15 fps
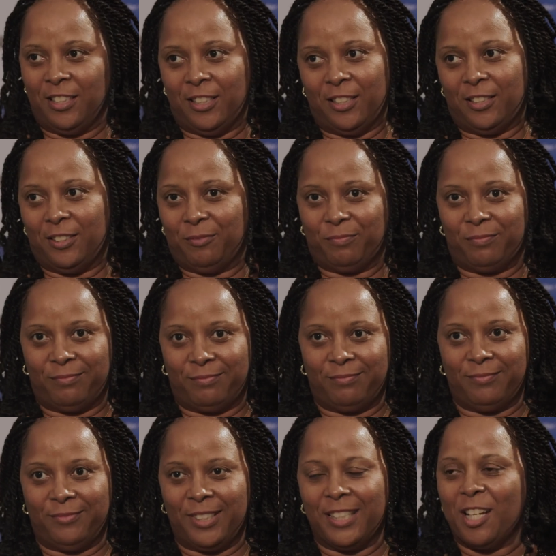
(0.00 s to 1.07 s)
then,
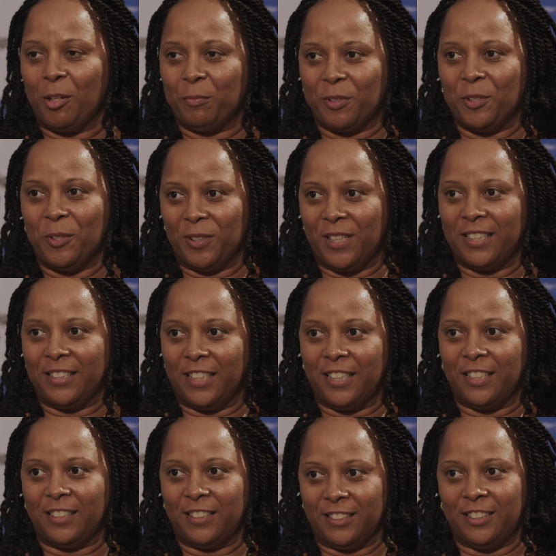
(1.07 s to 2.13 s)
but after
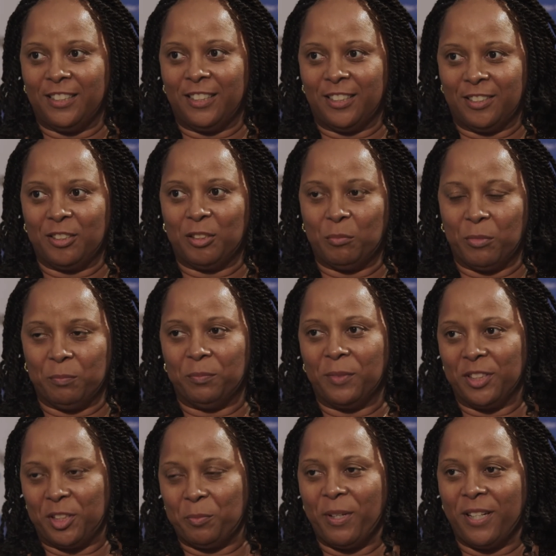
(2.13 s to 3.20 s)
that, it's
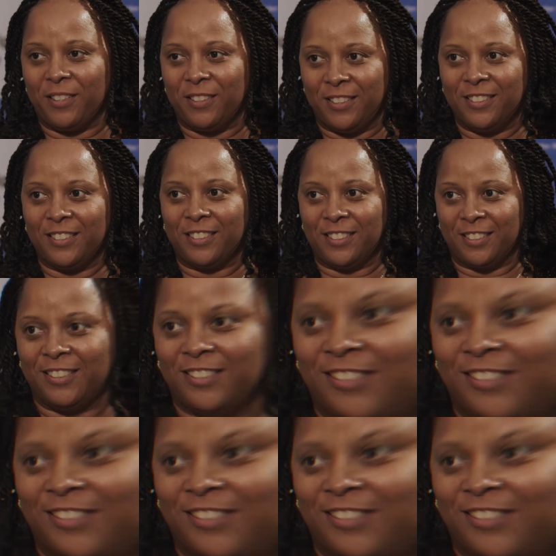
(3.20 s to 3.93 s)
always one of those,